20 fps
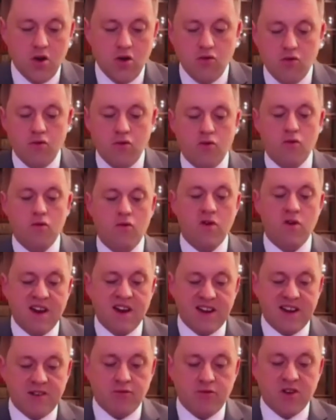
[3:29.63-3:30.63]

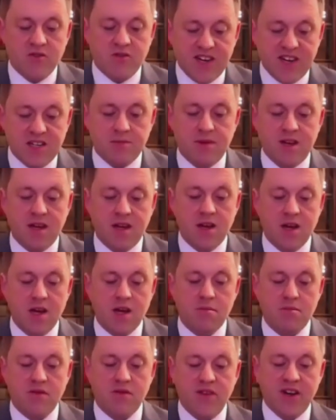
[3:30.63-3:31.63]
Regrettably,
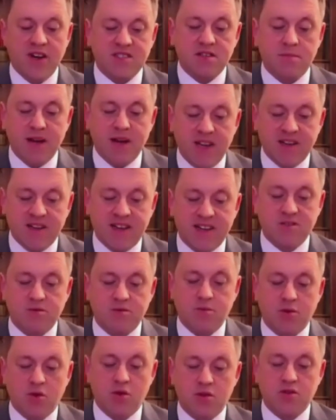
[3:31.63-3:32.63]
Professor Benedek's
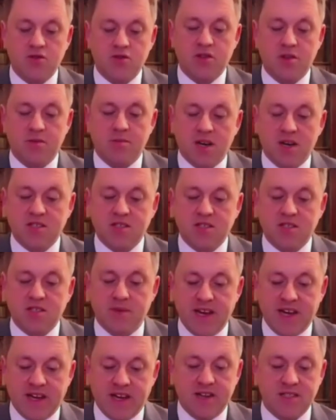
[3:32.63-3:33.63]
report through the Moscow
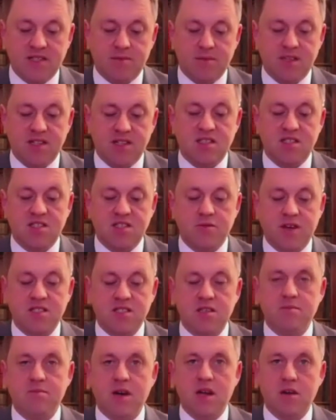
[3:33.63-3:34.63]
mechanism on the situation in
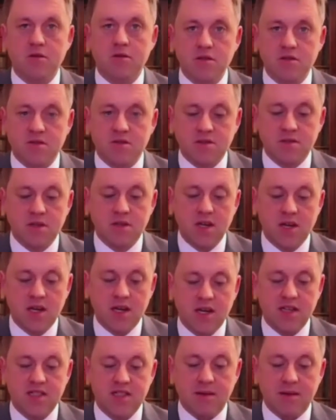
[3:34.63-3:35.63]
Belarus
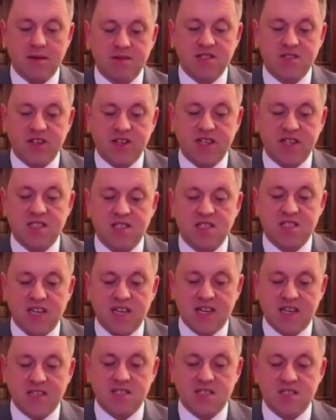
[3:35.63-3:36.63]
demonstrates the
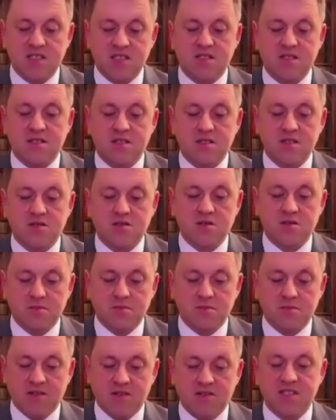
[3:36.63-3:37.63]
challenges to
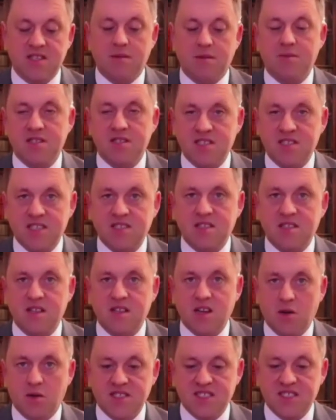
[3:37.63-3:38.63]
democracy that persist in the
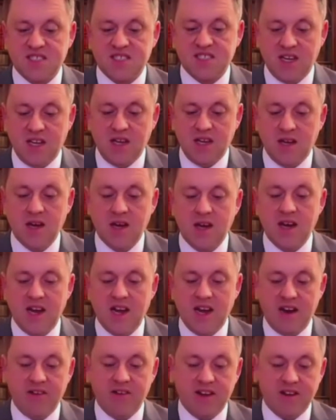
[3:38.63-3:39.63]
OSCE area.